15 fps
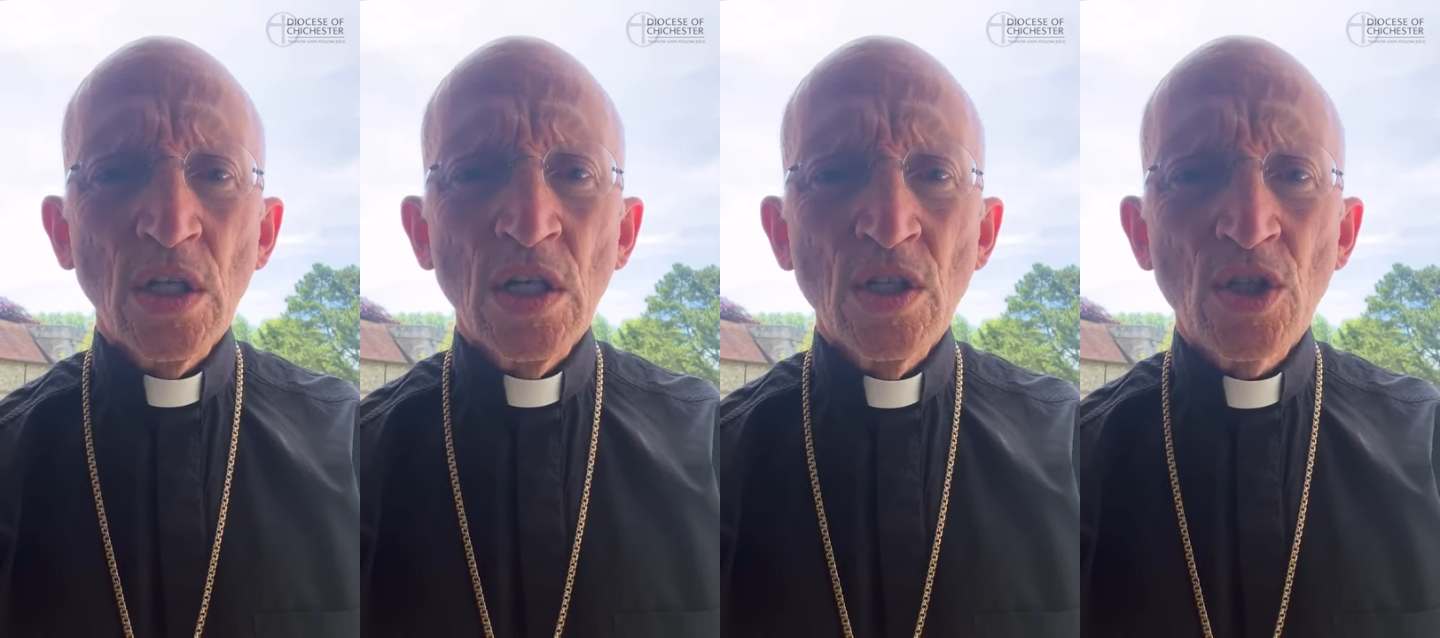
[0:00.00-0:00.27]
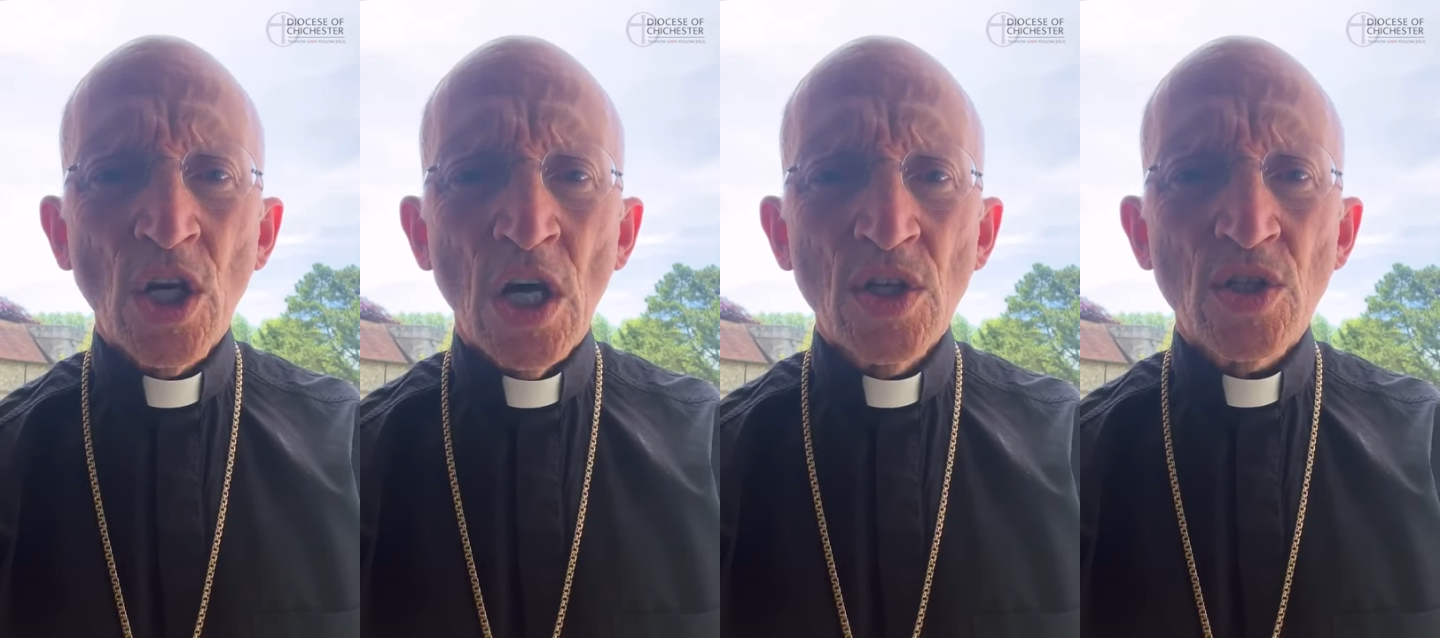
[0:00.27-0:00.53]

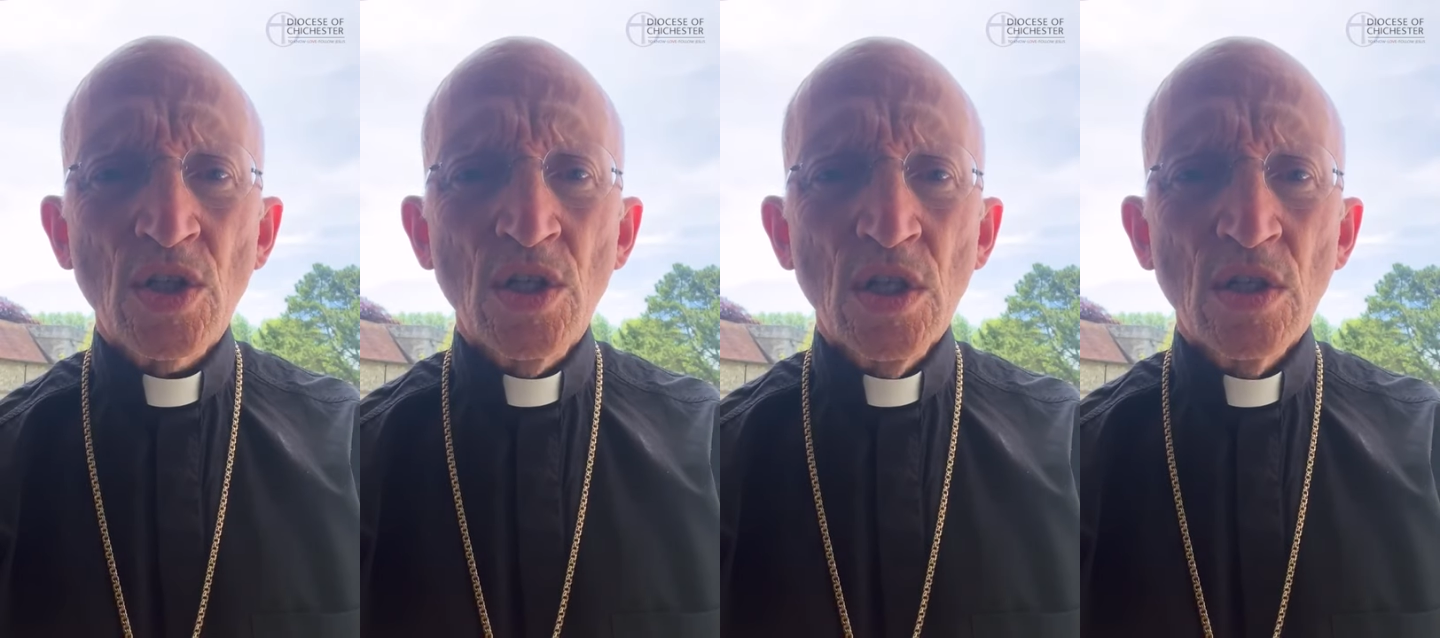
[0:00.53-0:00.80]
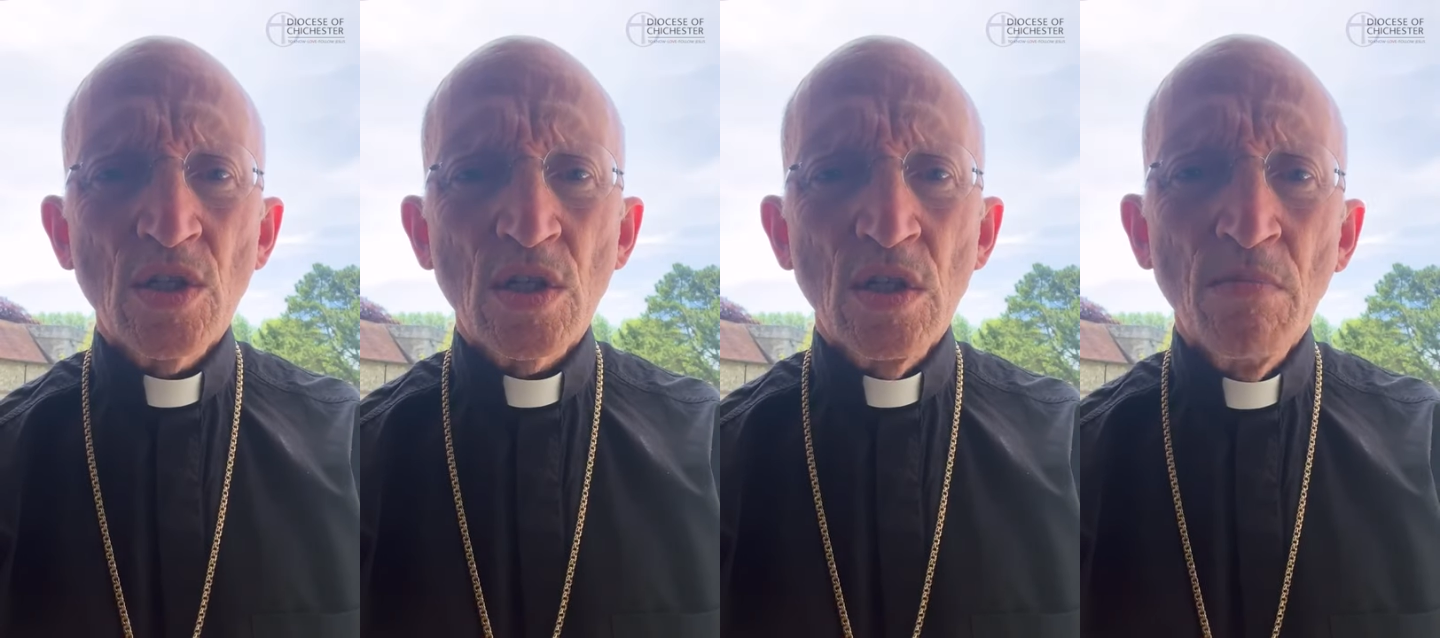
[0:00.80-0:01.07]

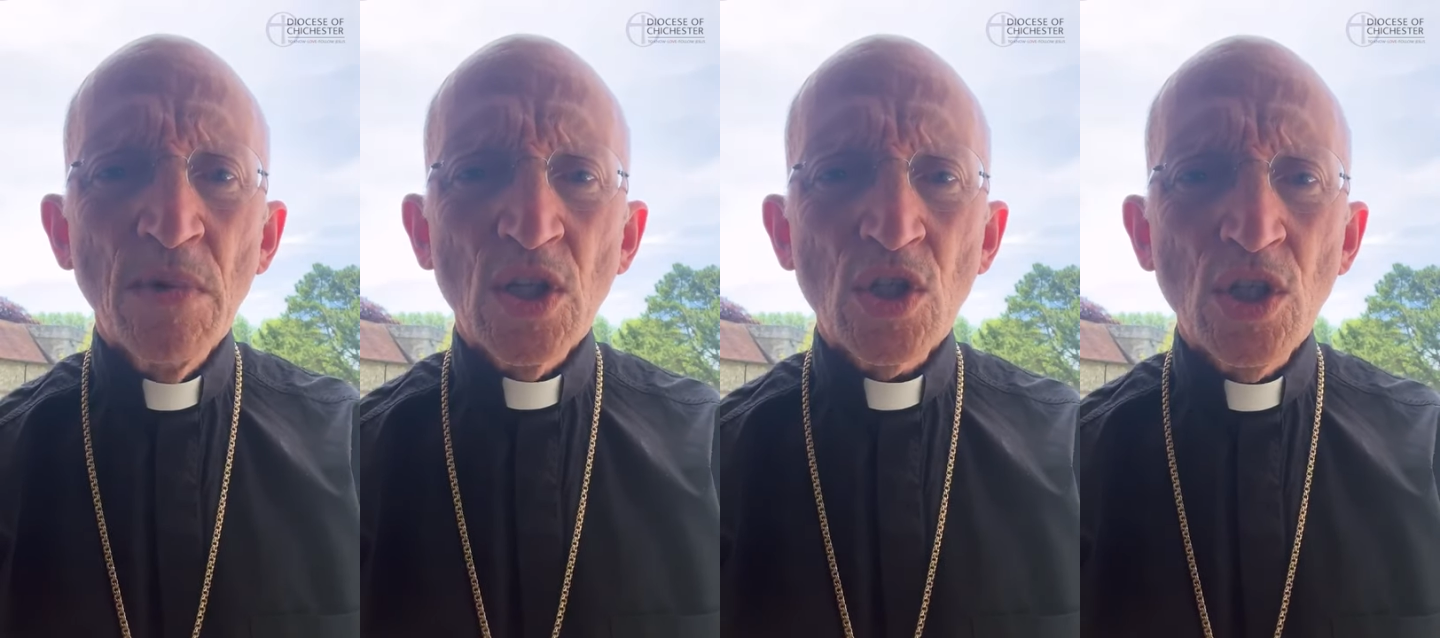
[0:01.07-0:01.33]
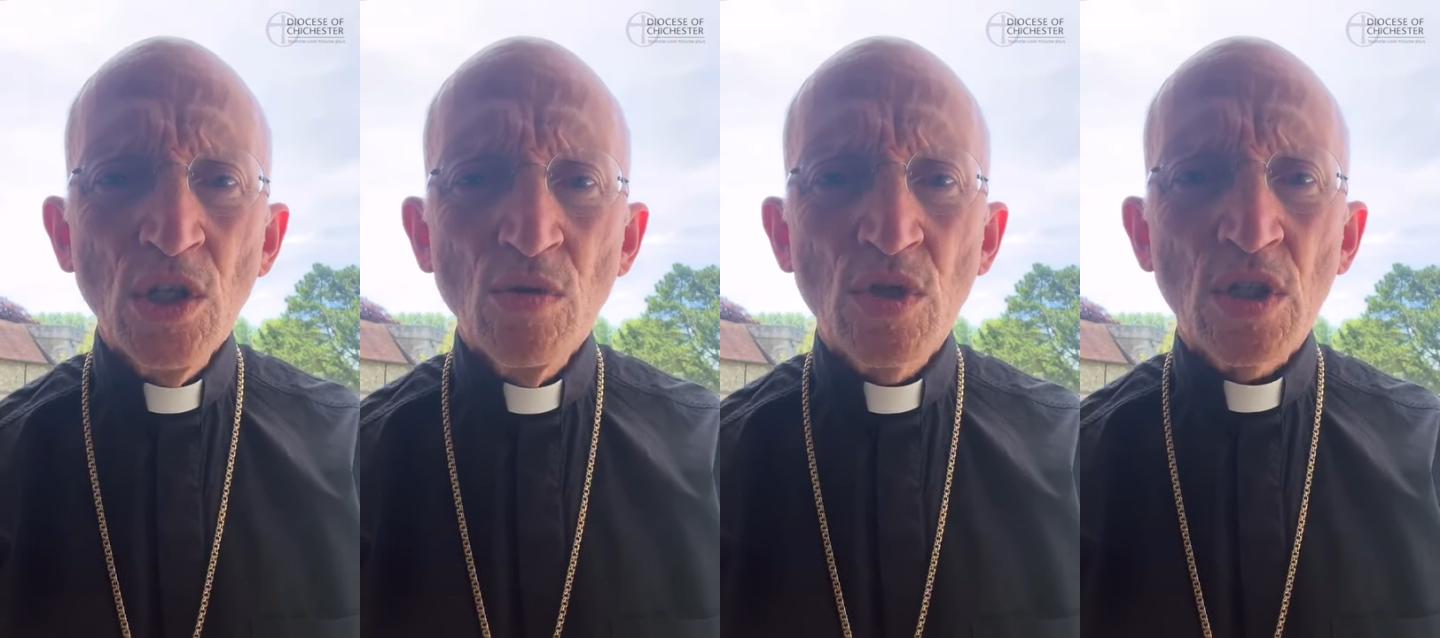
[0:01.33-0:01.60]
injustice, the
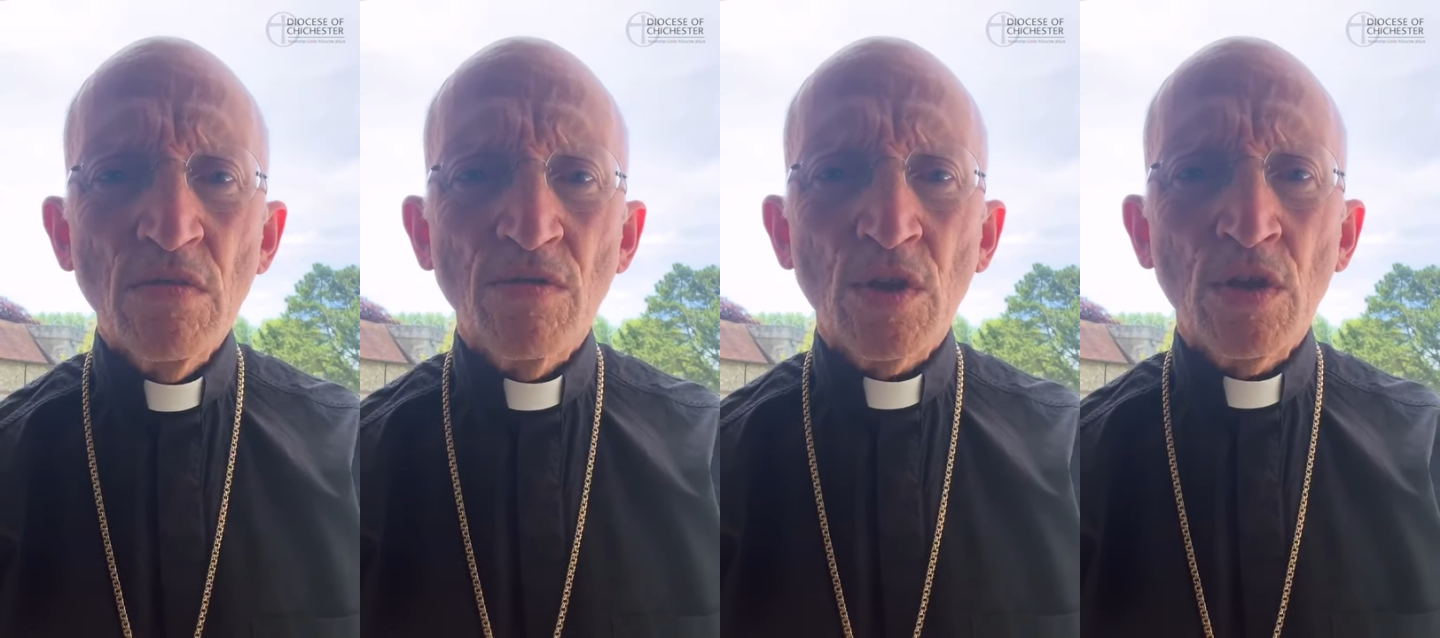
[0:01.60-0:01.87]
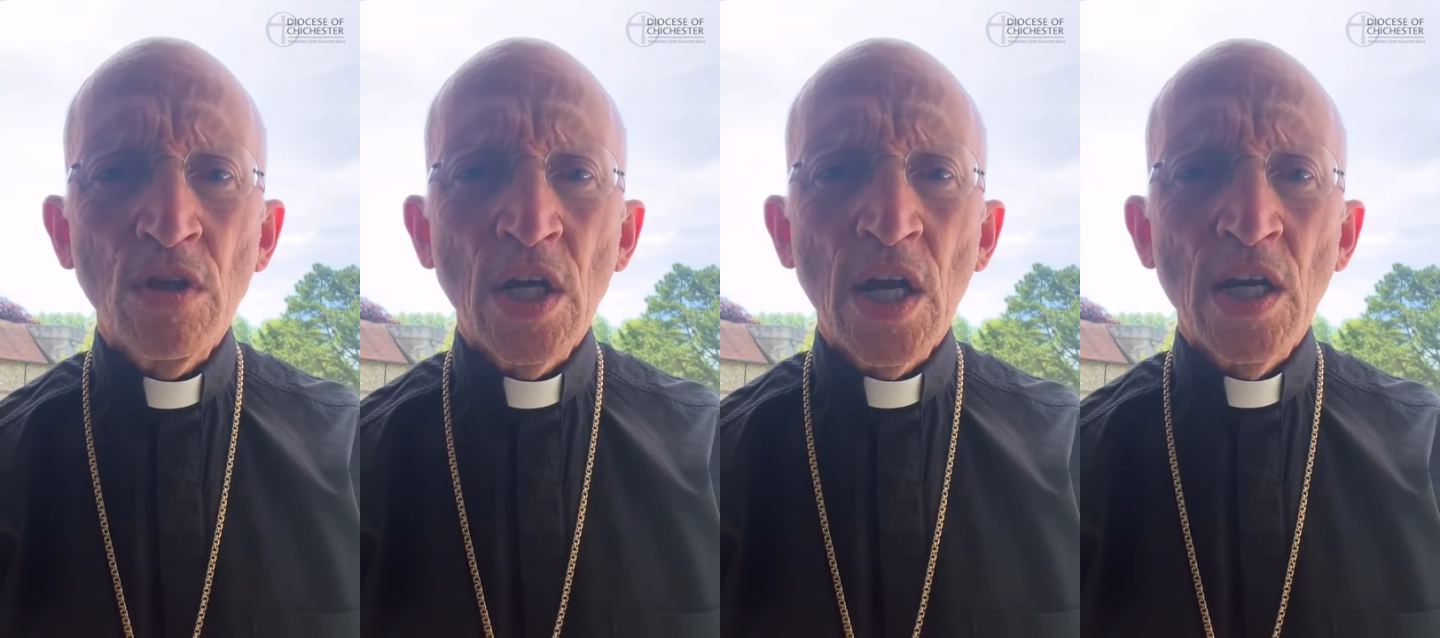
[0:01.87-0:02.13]
misuse of
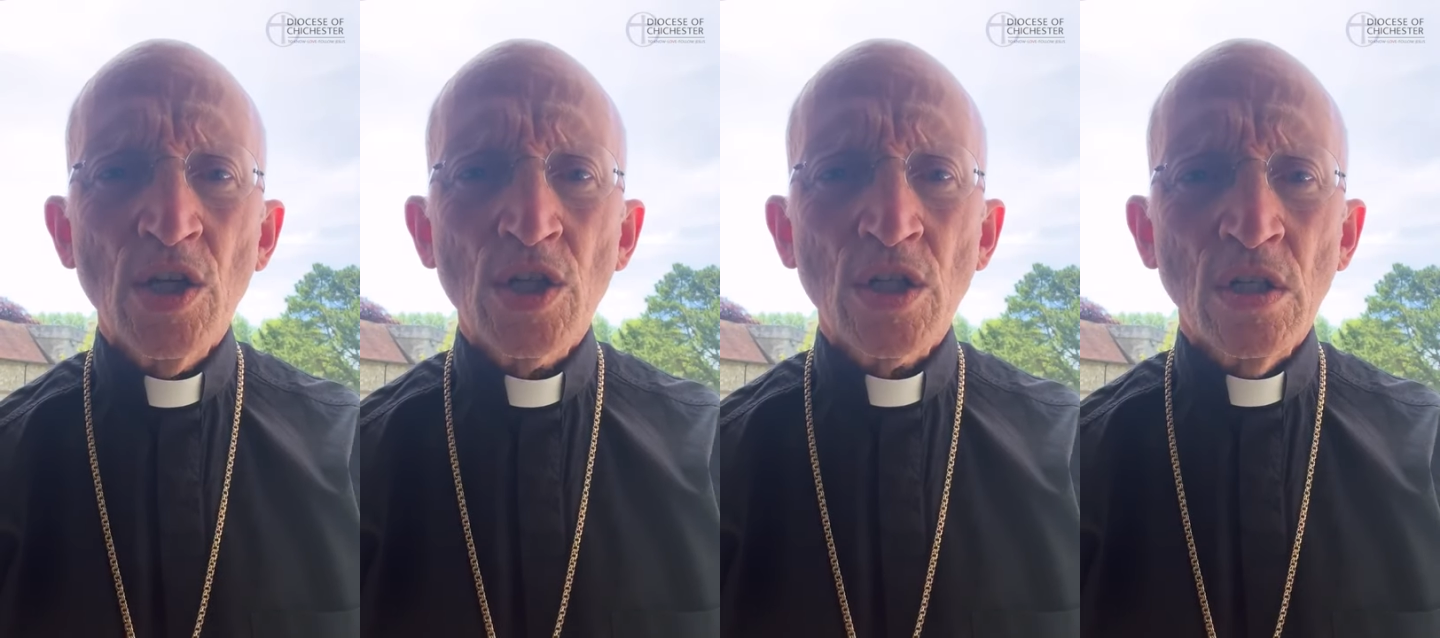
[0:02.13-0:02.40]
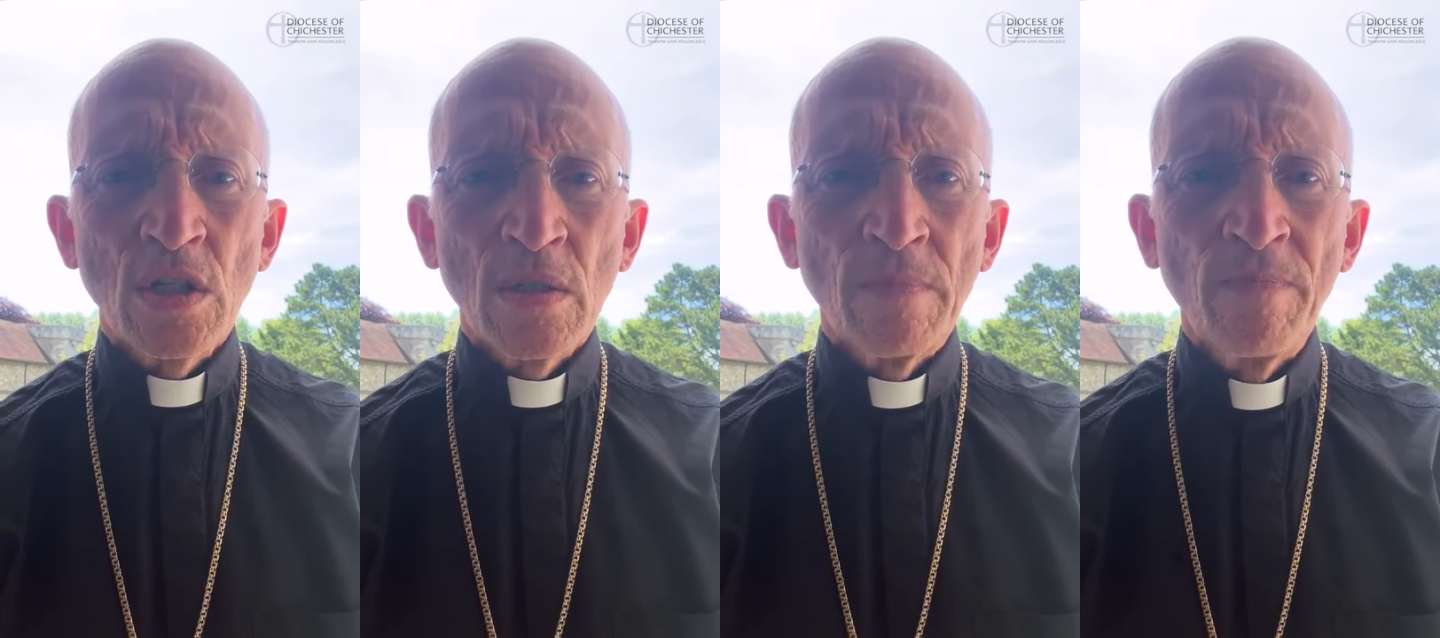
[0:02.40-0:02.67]

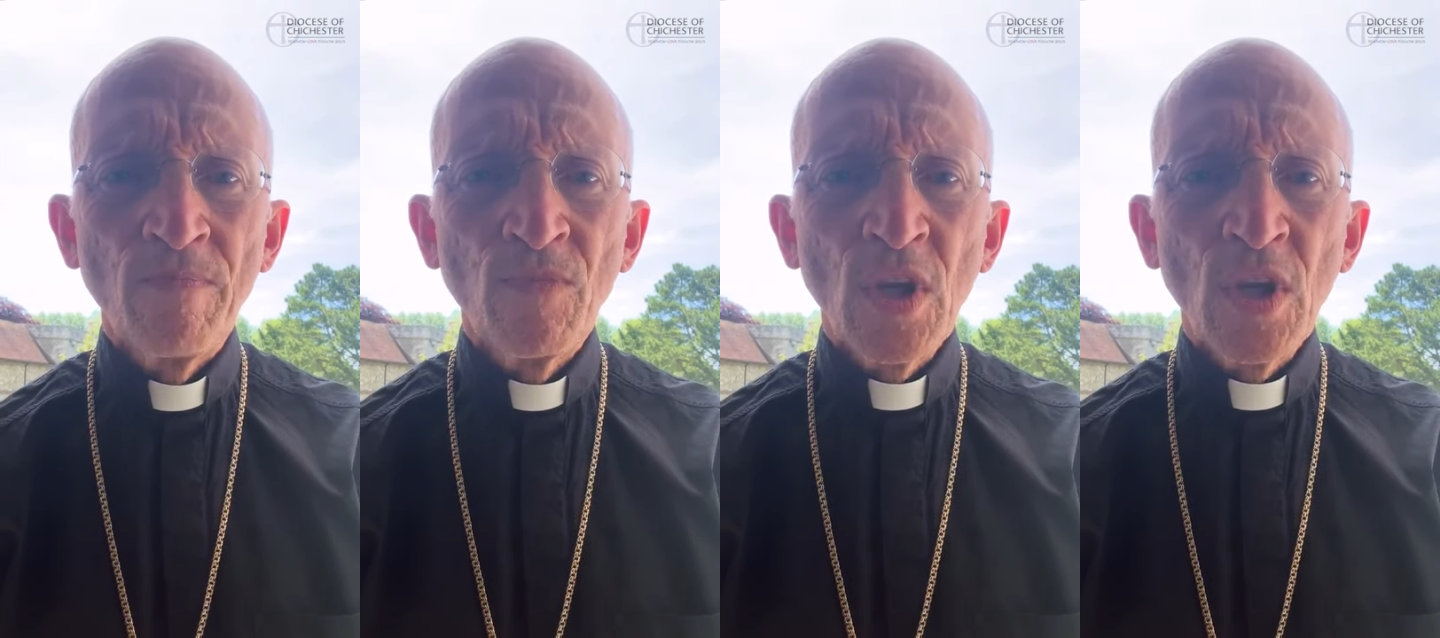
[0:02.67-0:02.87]
creation,